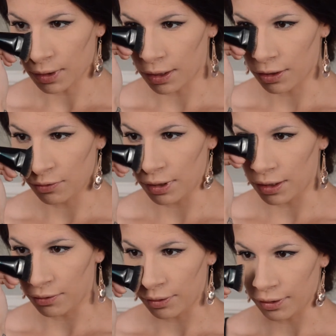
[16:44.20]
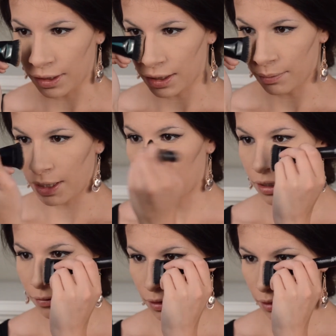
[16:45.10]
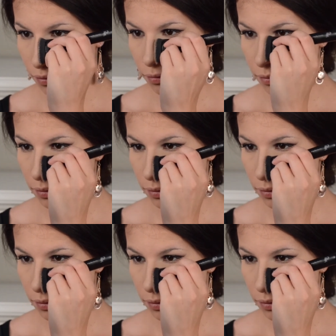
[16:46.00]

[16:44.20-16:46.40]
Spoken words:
I do need to at least make it even, though.